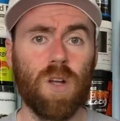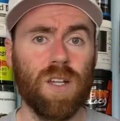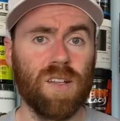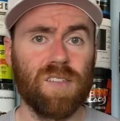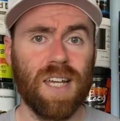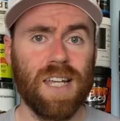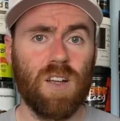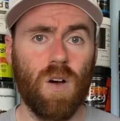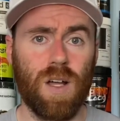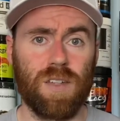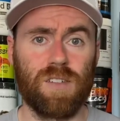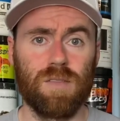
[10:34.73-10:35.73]
I say,
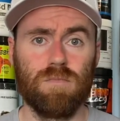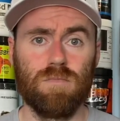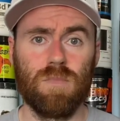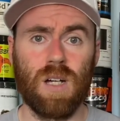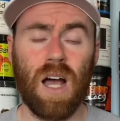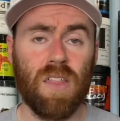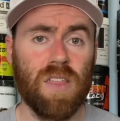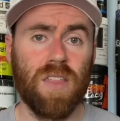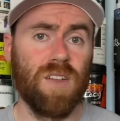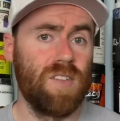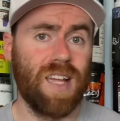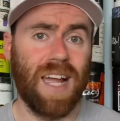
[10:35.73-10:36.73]
guys, other
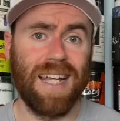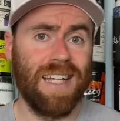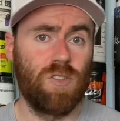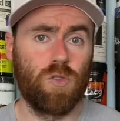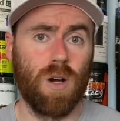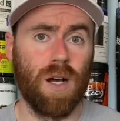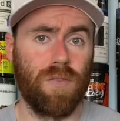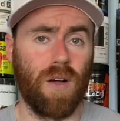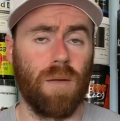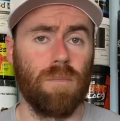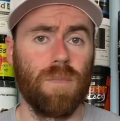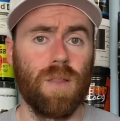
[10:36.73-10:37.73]
than daily driver?
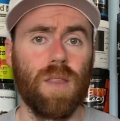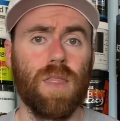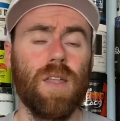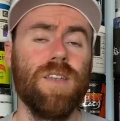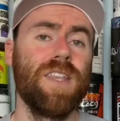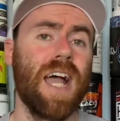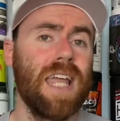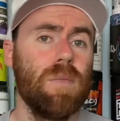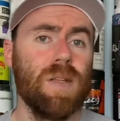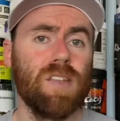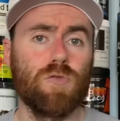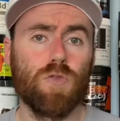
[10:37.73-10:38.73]
The name
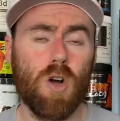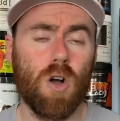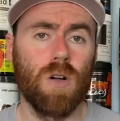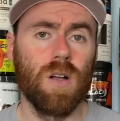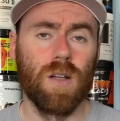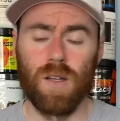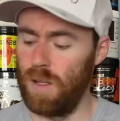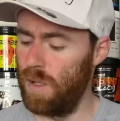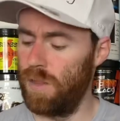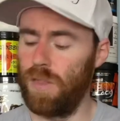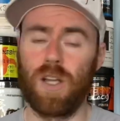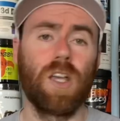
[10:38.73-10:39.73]
is wrong.
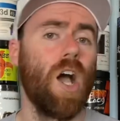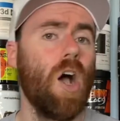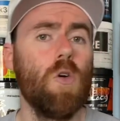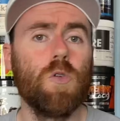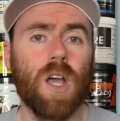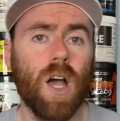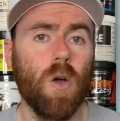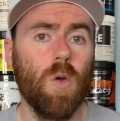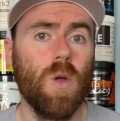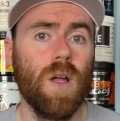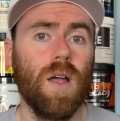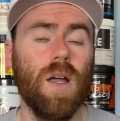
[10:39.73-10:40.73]
The cocoa
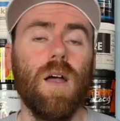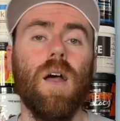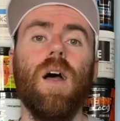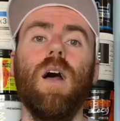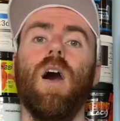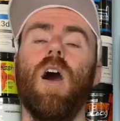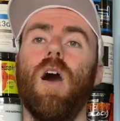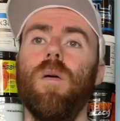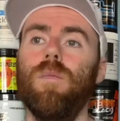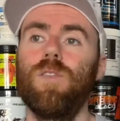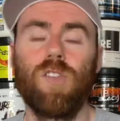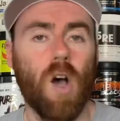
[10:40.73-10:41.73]

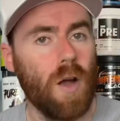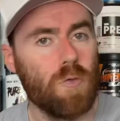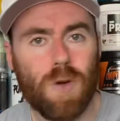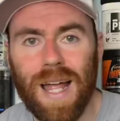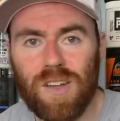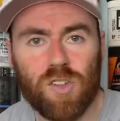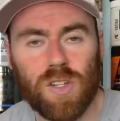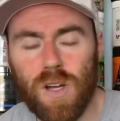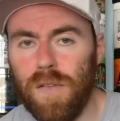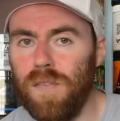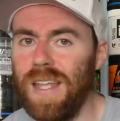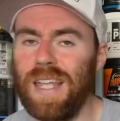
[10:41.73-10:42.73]
direction, I
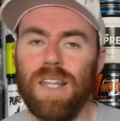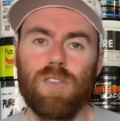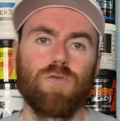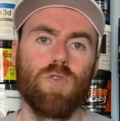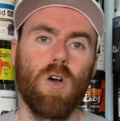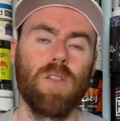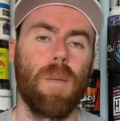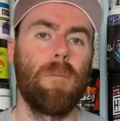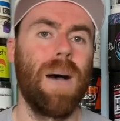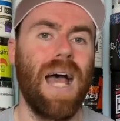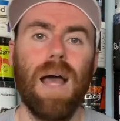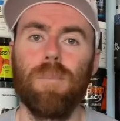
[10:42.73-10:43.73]
think, is wrong. The
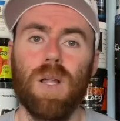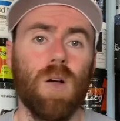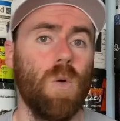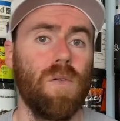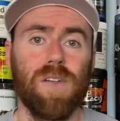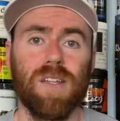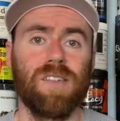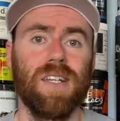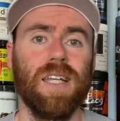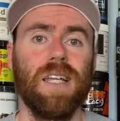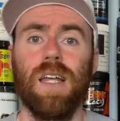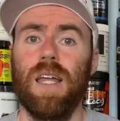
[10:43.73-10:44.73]
Pablo,
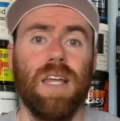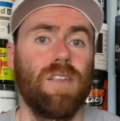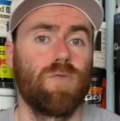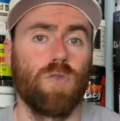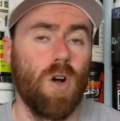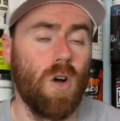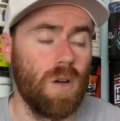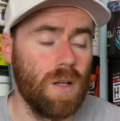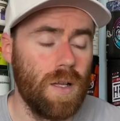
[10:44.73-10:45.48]
obviously, is wrong.